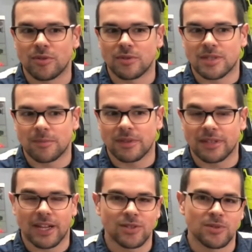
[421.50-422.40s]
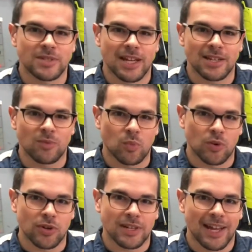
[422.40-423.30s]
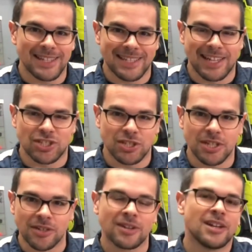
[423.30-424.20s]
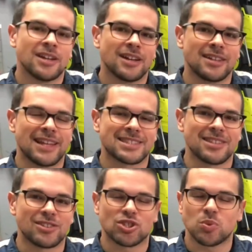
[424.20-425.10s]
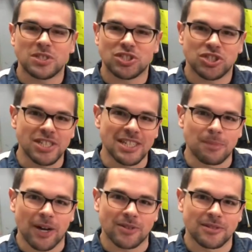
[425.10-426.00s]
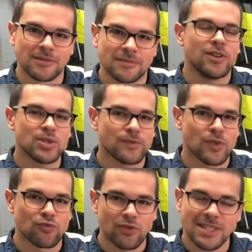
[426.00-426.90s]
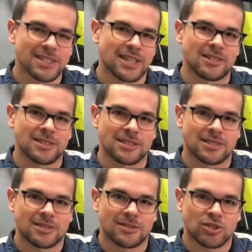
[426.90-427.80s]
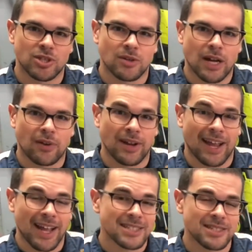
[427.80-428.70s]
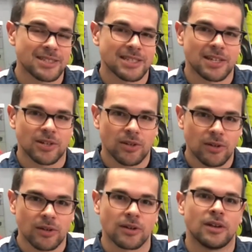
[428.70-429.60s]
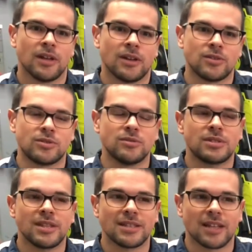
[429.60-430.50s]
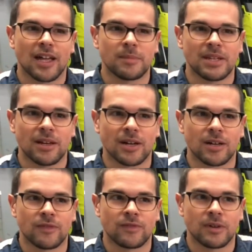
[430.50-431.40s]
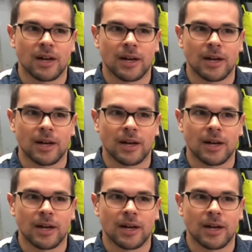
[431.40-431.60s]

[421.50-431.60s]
you something that I use at work as an engineer, and that's the Swiss cheese model. I use it for risk analysis to show how accidents can occur due to the alignment of